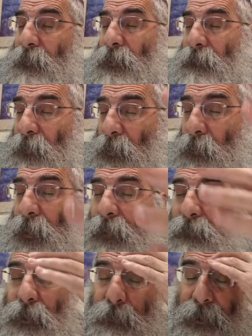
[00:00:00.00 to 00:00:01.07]
first of all, we
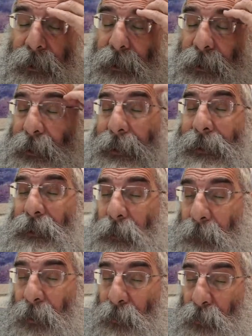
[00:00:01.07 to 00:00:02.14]
have the ability to eat
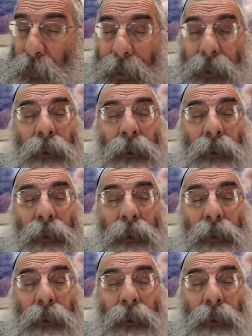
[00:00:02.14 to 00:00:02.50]
some other way.